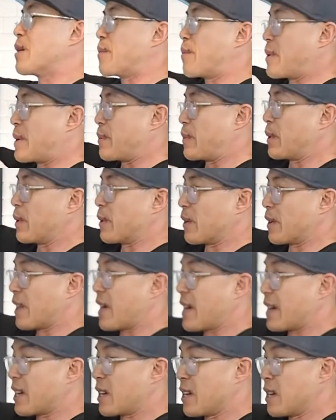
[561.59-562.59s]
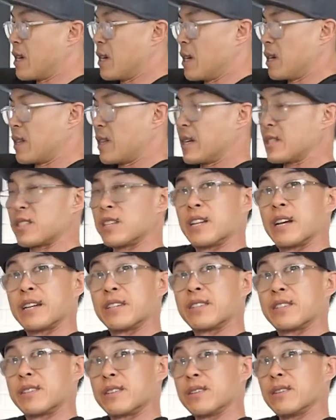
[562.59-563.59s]
and people are like, that's a nice
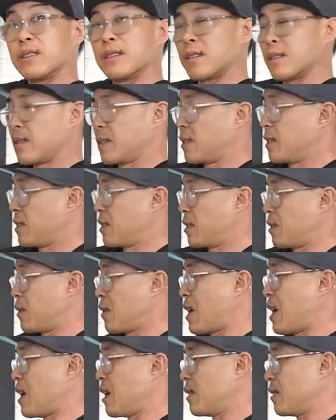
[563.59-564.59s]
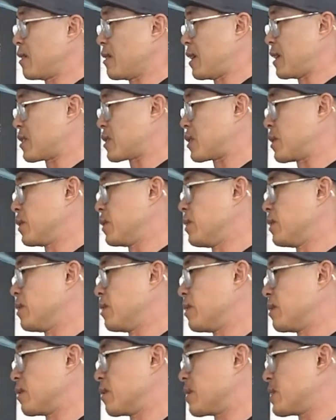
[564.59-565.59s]
suit. Wow, that's cool.
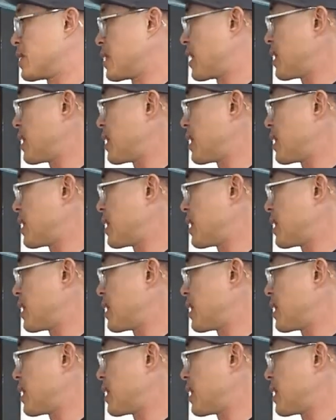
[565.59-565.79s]
Where'd you